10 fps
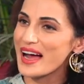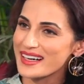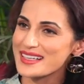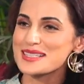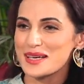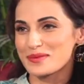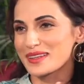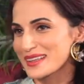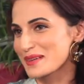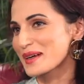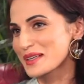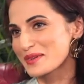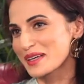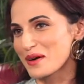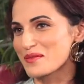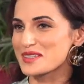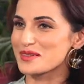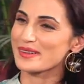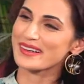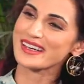you're adding something, they better be comfortable,